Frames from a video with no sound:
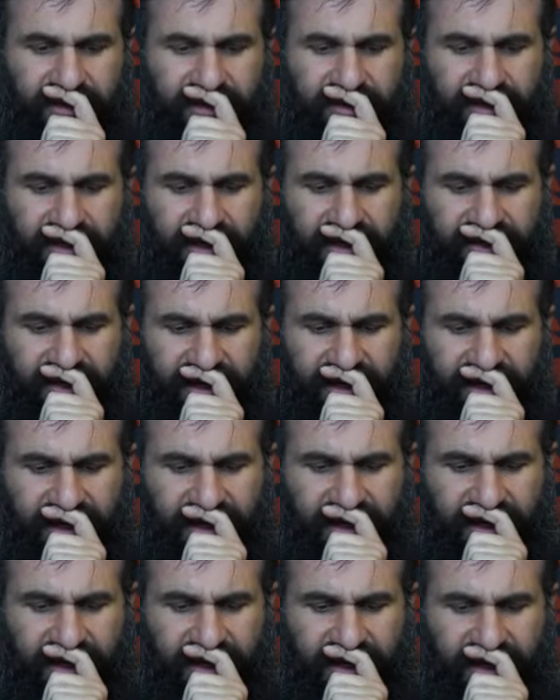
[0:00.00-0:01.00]
I think
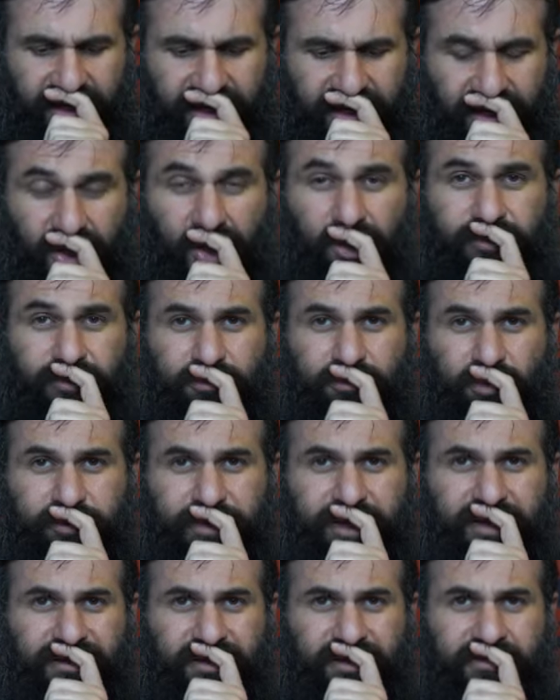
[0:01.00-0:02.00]
uh, human
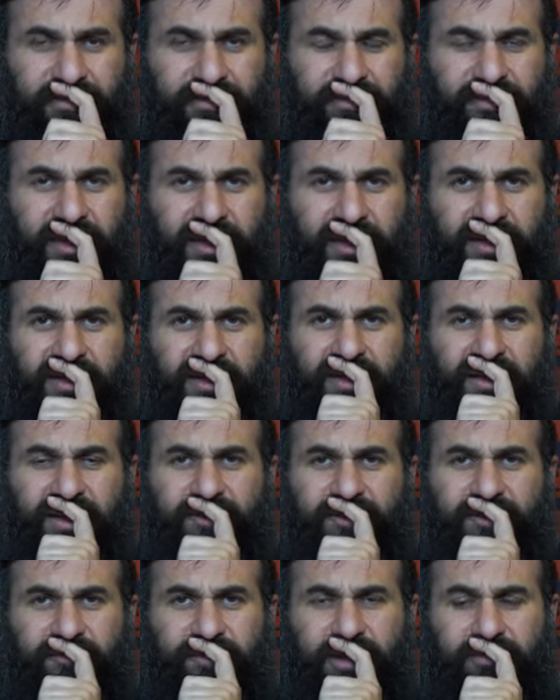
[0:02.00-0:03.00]
momentum
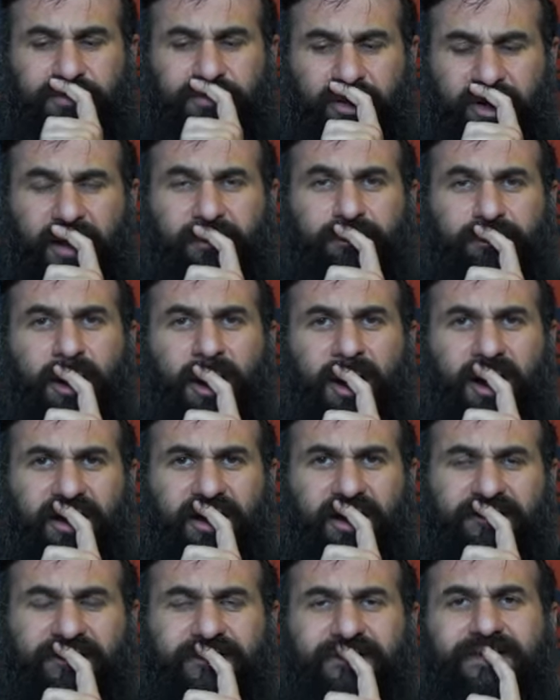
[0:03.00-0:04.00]
is being put on
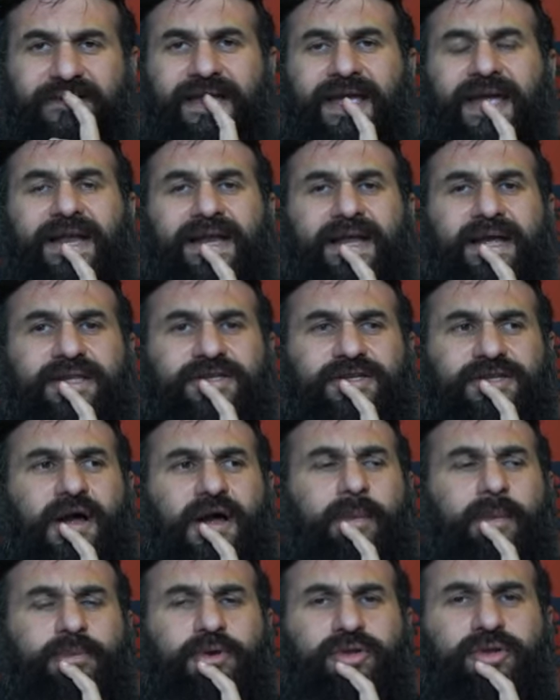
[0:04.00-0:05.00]
pause, and it's an
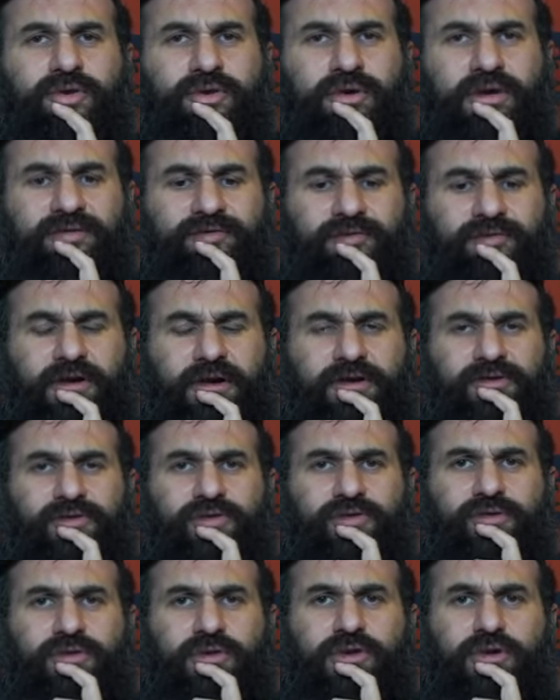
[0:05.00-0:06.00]
opportunity for us
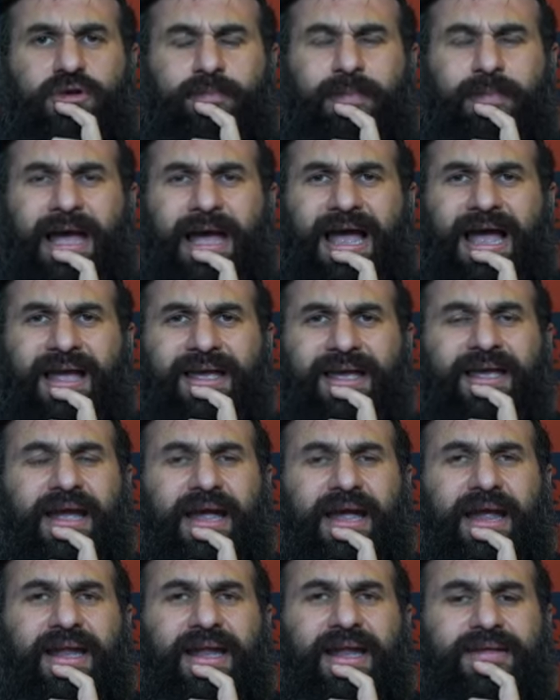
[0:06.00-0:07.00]
to look back
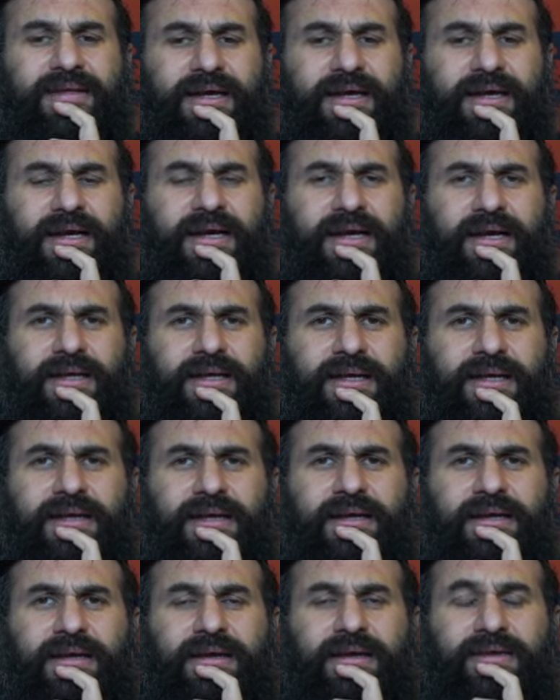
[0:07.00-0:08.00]
and, uh,
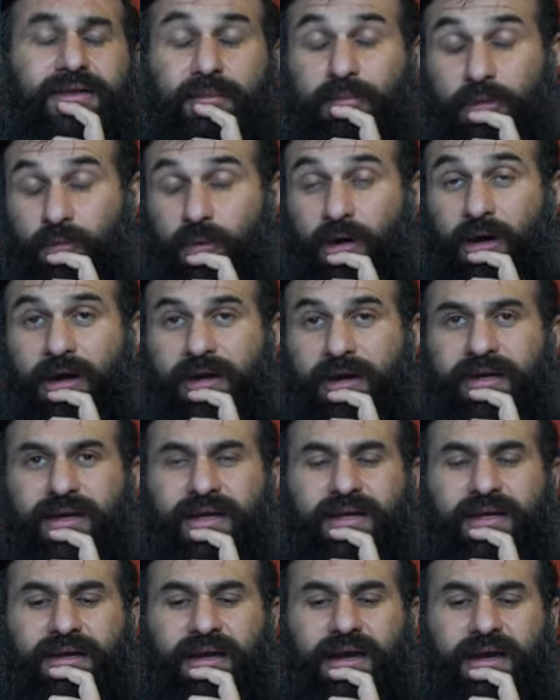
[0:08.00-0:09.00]
number one,
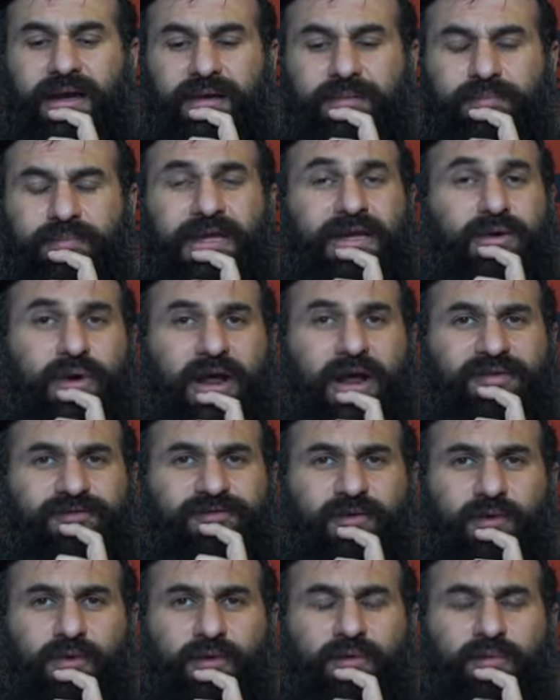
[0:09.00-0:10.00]
uh, be
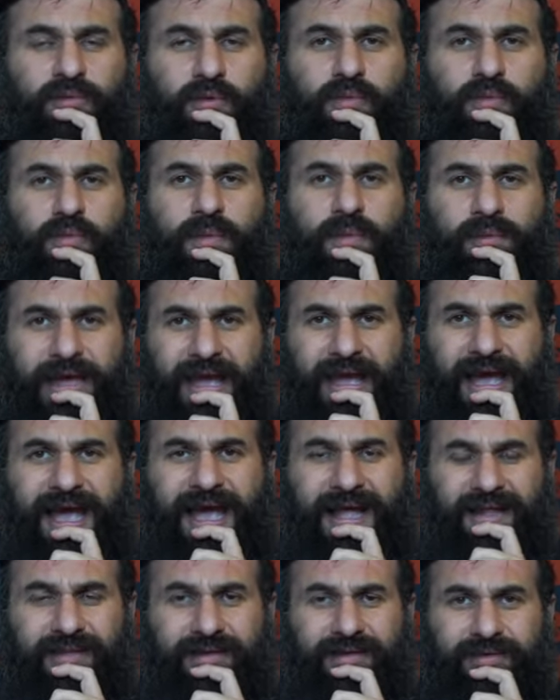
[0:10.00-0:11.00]
grateful for what we
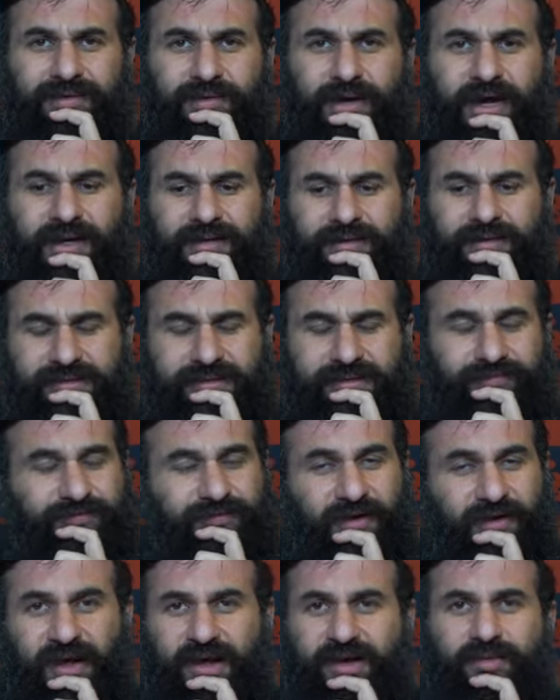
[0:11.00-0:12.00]
had. right?
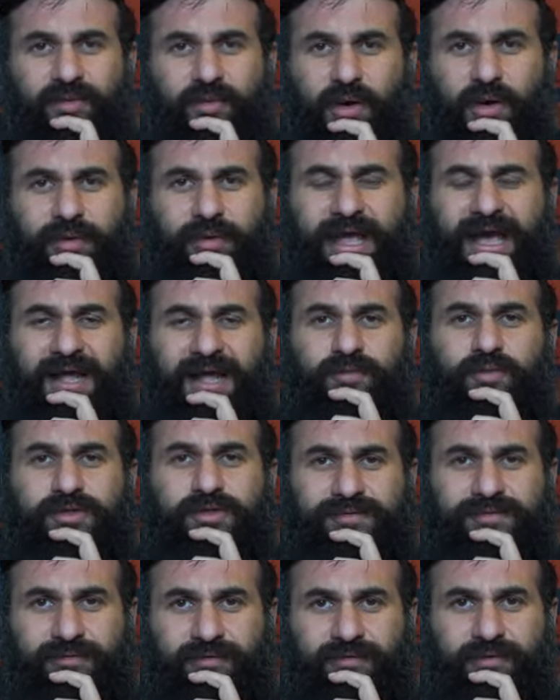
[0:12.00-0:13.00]
Fuck, what we had
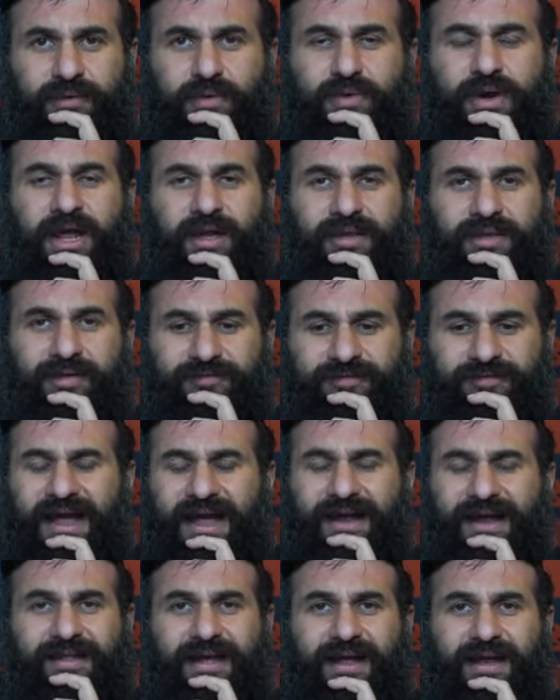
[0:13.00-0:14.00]
was great. The
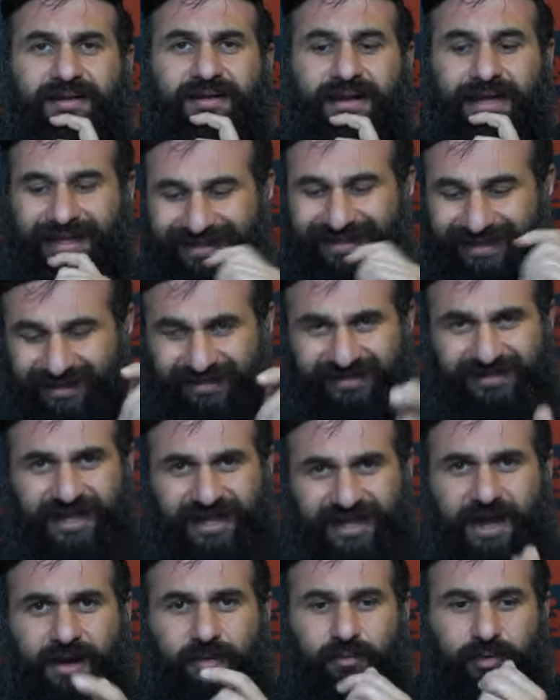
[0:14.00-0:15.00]
fact that at this
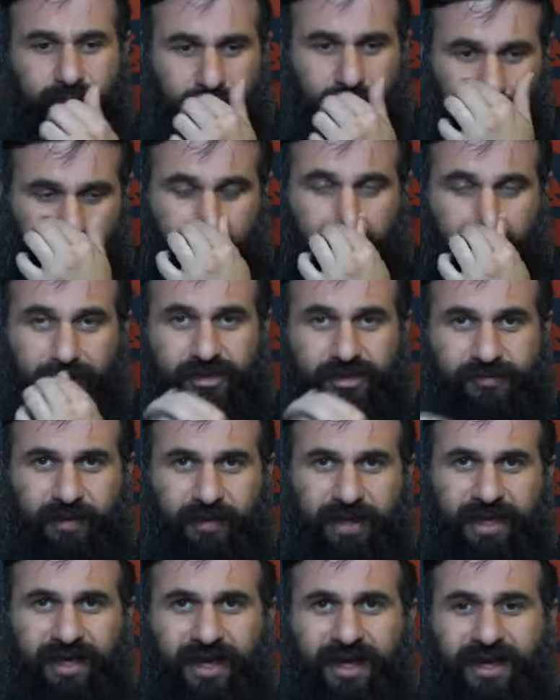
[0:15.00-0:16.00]
time, when you and I are
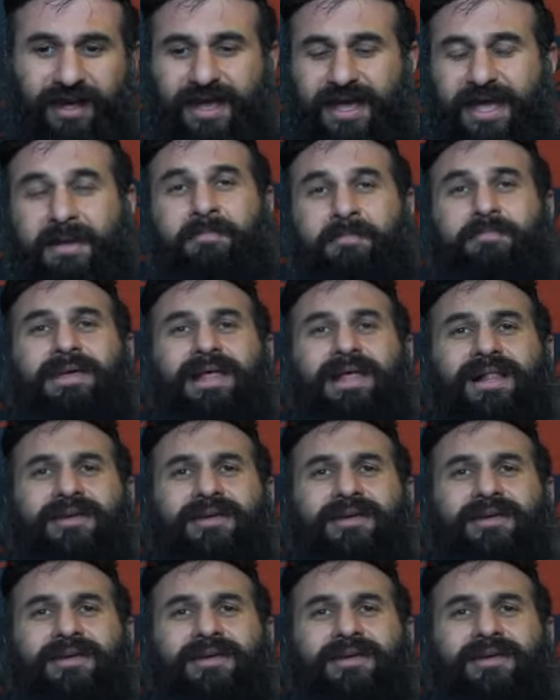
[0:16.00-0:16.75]
speaking, million